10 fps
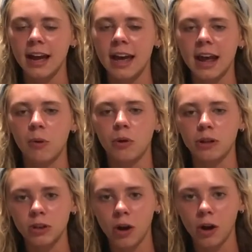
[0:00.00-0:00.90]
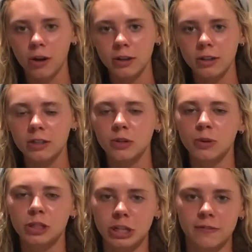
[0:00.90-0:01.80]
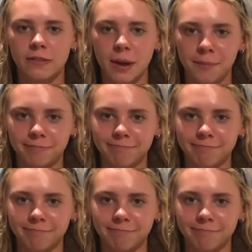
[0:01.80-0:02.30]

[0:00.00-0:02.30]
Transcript: and I worked hard to achieve them.